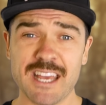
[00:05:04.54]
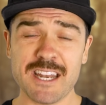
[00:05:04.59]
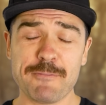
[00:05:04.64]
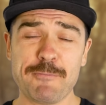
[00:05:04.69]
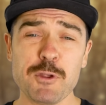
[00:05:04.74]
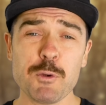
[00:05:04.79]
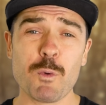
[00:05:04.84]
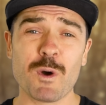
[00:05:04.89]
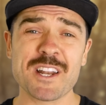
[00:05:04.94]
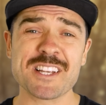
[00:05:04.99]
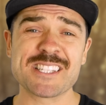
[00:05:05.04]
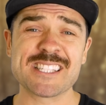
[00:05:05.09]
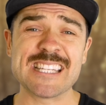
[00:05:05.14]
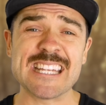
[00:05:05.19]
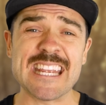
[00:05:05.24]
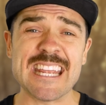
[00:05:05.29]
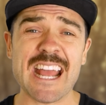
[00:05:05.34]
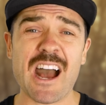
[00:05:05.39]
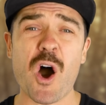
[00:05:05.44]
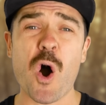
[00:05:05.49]
And if you wanna
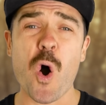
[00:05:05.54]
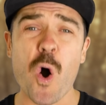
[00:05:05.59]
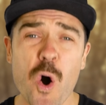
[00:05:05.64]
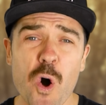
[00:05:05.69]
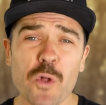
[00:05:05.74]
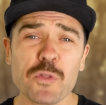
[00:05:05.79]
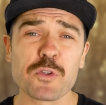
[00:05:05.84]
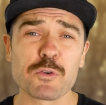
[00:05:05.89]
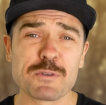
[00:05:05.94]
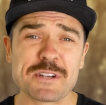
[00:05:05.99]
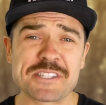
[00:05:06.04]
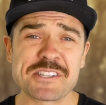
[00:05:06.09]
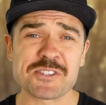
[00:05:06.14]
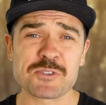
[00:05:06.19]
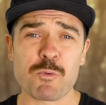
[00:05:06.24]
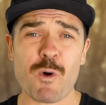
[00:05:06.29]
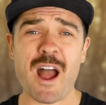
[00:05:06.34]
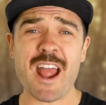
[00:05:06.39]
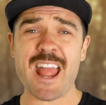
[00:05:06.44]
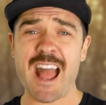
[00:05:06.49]
see all the
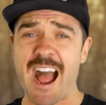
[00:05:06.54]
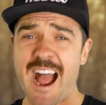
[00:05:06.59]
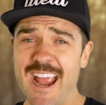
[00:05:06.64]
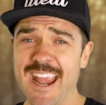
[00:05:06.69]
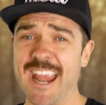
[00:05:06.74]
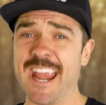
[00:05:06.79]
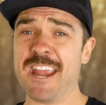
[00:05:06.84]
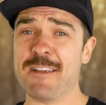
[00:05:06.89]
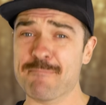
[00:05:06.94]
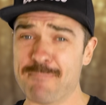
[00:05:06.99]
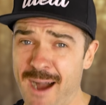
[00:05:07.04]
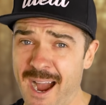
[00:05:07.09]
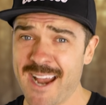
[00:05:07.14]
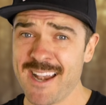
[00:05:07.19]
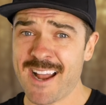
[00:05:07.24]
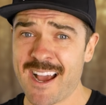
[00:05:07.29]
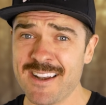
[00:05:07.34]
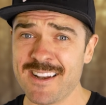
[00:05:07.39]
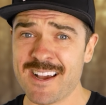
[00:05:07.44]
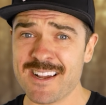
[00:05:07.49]
reasons why I hate my
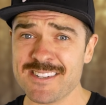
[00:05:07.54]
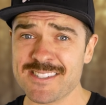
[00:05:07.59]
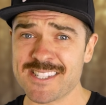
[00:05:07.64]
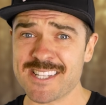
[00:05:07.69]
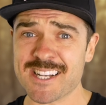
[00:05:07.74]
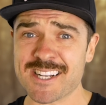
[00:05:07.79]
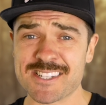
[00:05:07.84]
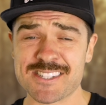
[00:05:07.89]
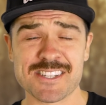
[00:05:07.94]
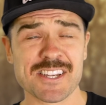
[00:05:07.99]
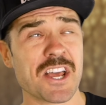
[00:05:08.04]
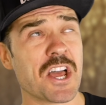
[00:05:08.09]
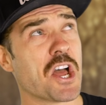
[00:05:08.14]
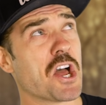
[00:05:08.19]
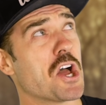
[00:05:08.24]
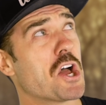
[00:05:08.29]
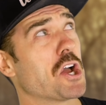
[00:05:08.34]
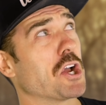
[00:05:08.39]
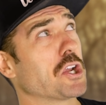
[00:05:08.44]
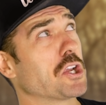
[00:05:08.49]
nine ninety-six,
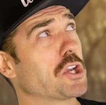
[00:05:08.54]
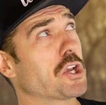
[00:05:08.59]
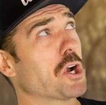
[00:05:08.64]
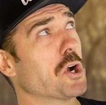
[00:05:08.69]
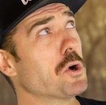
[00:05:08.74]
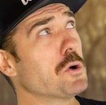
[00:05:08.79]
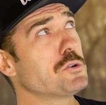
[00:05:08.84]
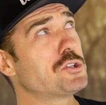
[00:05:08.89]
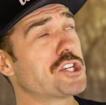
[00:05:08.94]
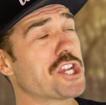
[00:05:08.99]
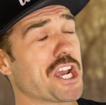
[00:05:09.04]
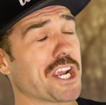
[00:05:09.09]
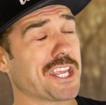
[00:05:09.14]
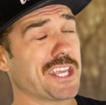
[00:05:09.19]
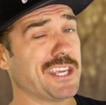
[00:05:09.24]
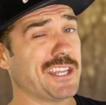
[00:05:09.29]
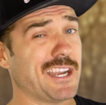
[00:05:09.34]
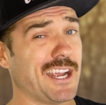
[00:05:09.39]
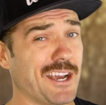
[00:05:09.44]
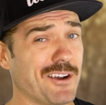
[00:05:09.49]
go check
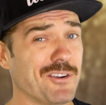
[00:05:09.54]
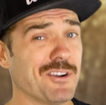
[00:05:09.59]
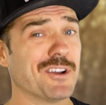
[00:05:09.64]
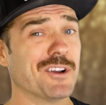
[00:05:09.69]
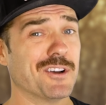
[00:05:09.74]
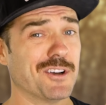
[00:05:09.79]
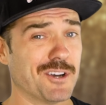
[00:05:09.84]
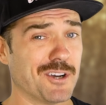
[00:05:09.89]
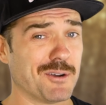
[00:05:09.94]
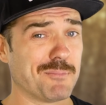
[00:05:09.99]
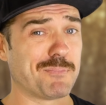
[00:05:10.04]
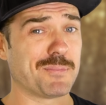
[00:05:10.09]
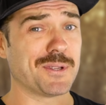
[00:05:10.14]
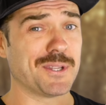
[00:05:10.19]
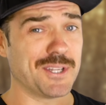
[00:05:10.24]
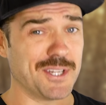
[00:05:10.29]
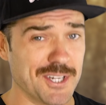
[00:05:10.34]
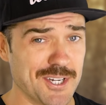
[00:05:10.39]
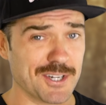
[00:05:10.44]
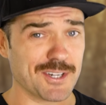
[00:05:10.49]
it out up
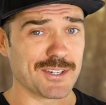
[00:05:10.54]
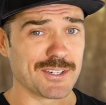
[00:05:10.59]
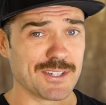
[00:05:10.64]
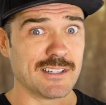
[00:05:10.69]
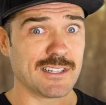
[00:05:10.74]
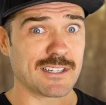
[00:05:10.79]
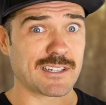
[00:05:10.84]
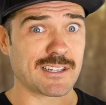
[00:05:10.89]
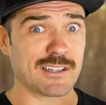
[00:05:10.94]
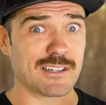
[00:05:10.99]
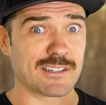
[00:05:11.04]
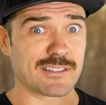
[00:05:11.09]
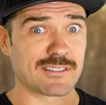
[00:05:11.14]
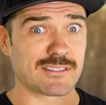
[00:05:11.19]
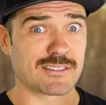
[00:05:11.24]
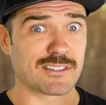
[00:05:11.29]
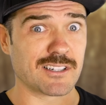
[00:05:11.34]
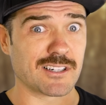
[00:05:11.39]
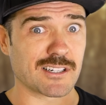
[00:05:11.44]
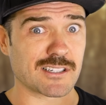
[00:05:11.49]
here. It kind of
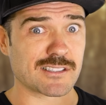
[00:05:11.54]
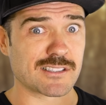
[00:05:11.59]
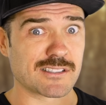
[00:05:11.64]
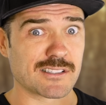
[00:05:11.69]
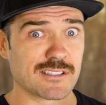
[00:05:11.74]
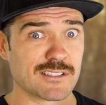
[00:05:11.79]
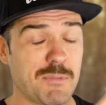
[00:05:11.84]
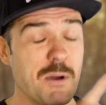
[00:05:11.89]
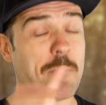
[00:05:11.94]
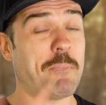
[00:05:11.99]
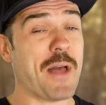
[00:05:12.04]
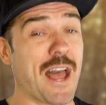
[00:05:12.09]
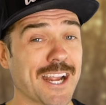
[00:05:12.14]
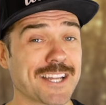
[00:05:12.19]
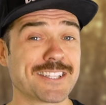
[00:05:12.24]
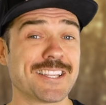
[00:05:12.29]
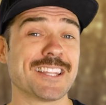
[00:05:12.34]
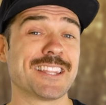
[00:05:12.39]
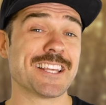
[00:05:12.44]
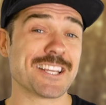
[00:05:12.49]
sucks. But
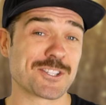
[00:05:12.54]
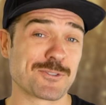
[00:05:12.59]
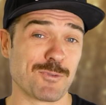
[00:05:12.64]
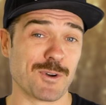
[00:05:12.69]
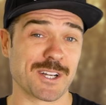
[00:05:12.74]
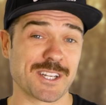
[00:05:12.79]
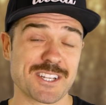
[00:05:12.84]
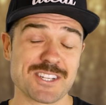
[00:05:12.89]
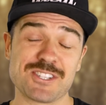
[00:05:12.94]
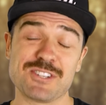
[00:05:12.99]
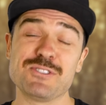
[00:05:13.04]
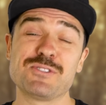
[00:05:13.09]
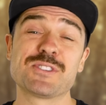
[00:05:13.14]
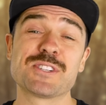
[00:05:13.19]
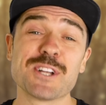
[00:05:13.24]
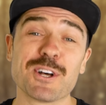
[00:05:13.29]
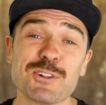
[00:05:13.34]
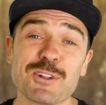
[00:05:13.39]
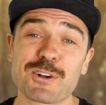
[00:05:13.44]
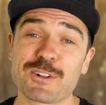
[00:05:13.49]
back to this one, because you
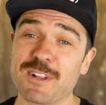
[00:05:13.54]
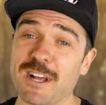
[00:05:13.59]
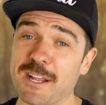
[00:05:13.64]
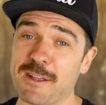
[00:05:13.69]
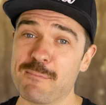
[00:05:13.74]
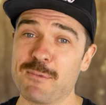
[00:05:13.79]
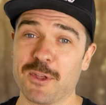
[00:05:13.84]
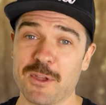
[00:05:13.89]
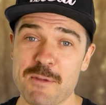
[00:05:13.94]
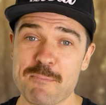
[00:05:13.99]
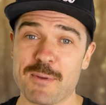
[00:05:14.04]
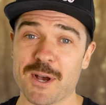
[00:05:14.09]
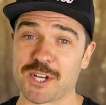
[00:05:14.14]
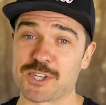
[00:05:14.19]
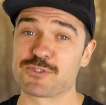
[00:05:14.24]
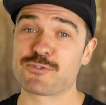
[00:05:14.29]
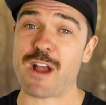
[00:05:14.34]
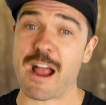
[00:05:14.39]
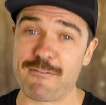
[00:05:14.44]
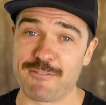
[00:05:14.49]
still look like a million
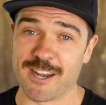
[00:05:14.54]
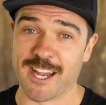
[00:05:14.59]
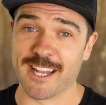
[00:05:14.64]
bucks driving